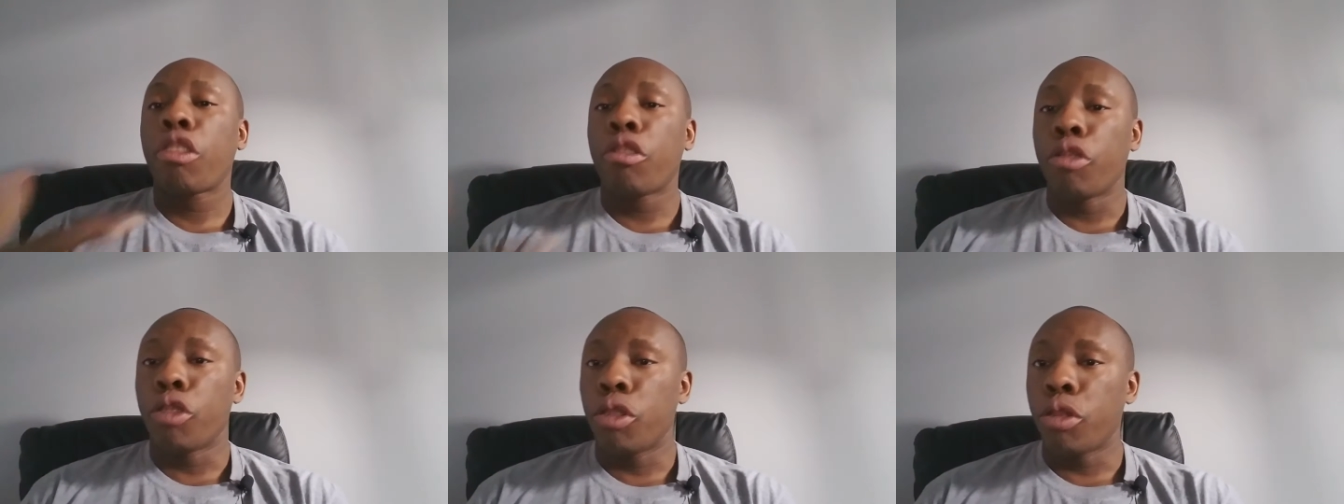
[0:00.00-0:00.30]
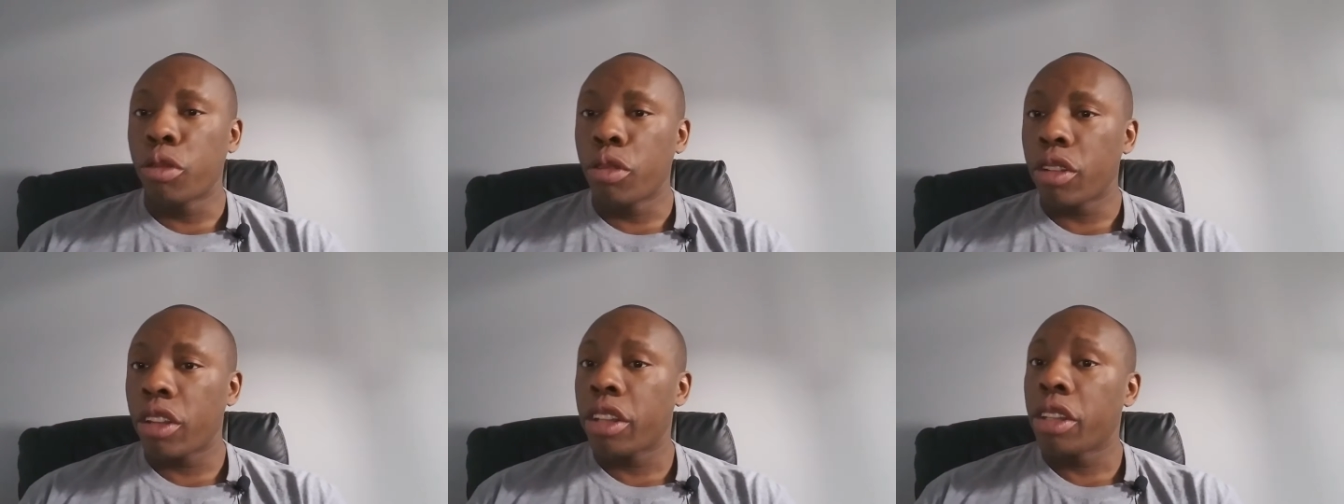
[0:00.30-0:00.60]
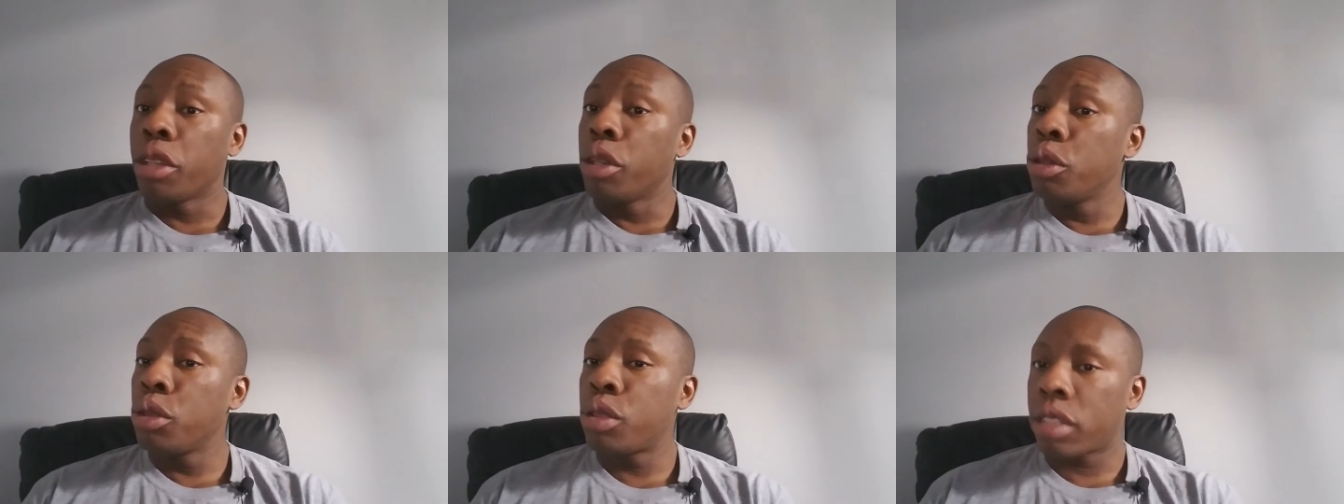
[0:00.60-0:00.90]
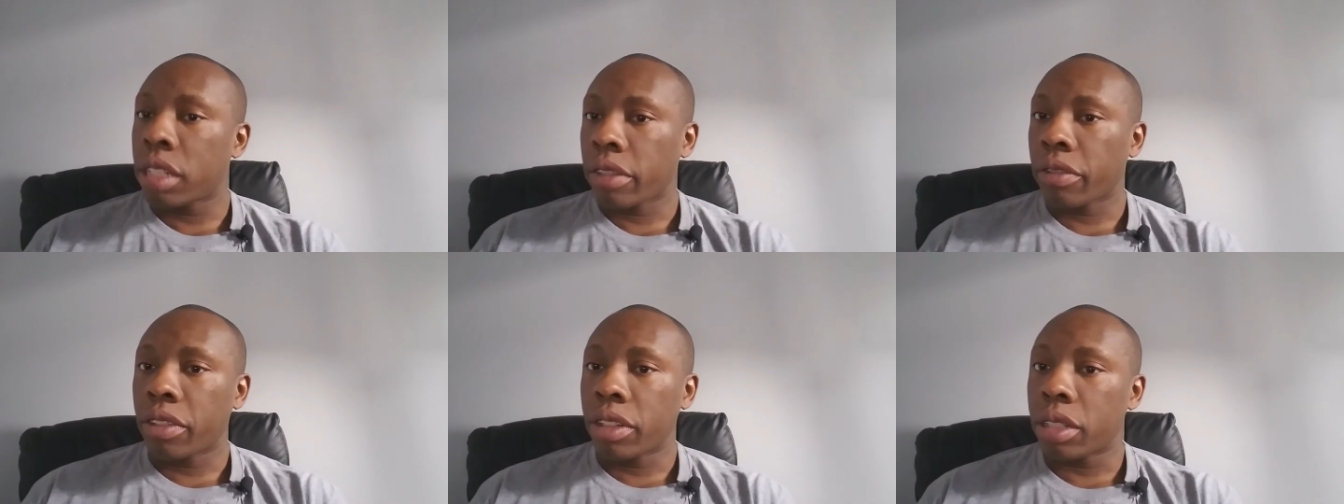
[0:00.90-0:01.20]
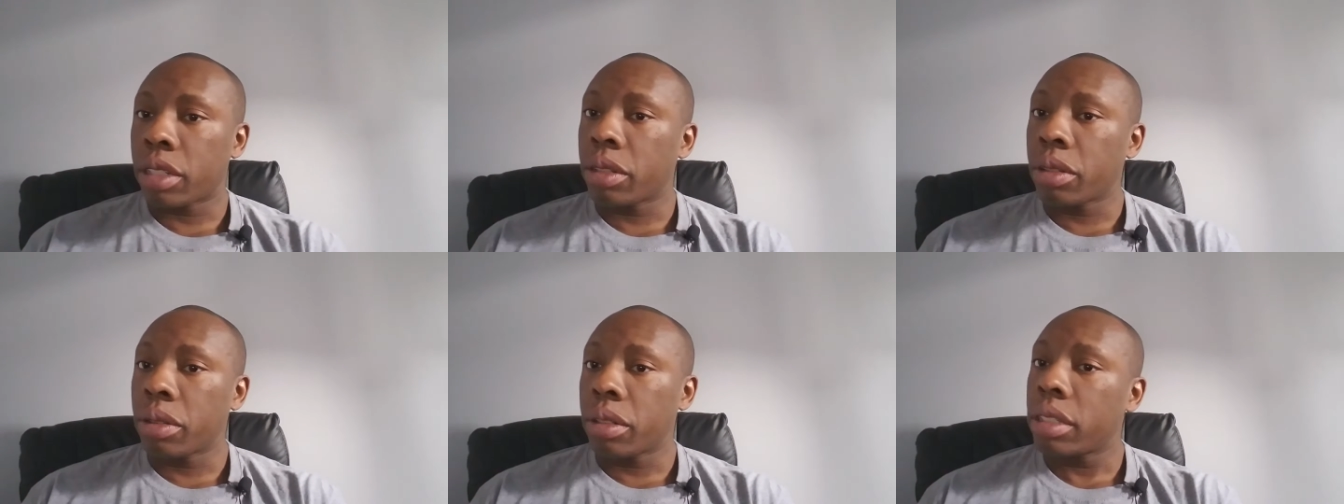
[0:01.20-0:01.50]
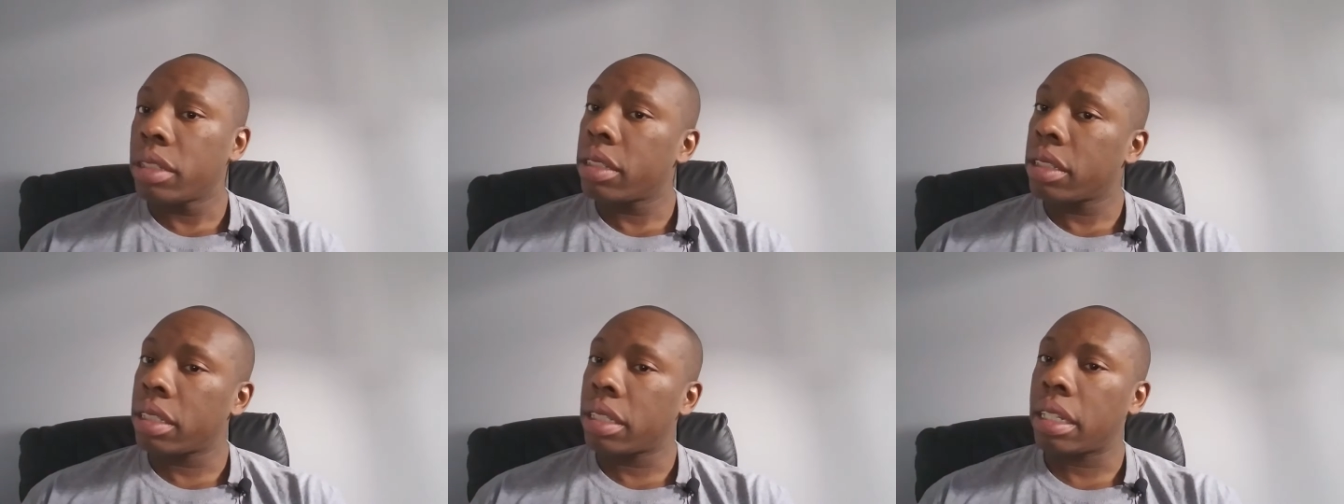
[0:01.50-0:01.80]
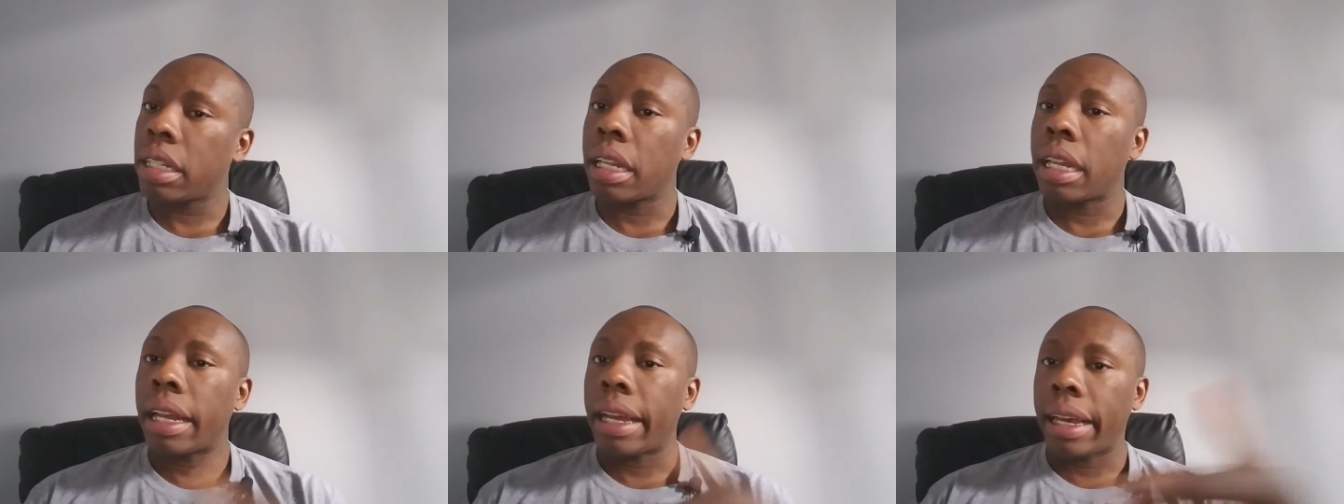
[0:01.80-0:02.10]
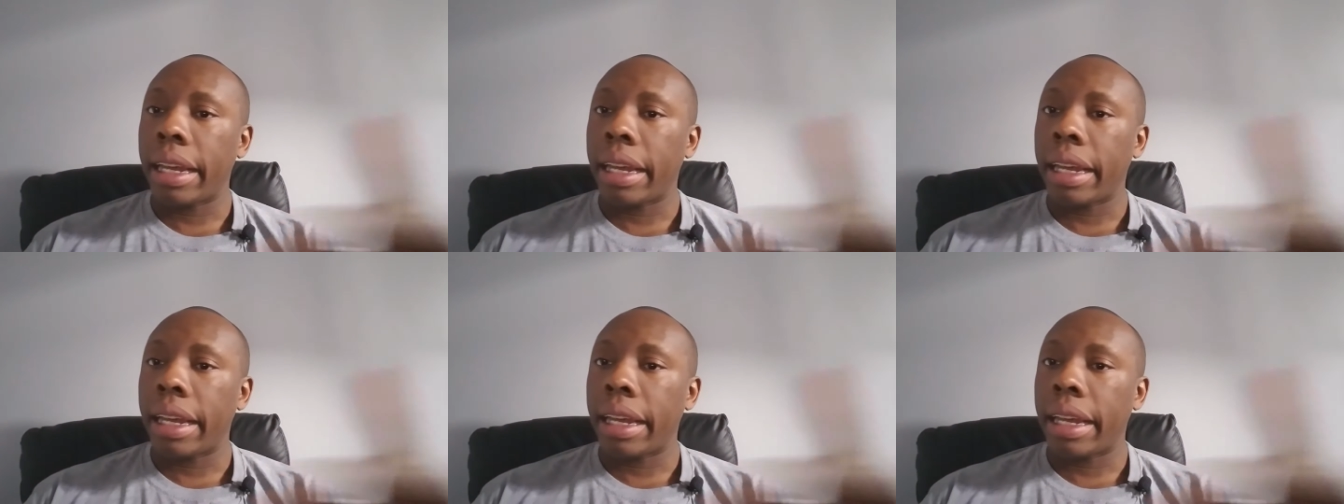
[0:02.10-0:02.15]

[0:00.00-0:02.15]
through use of the students,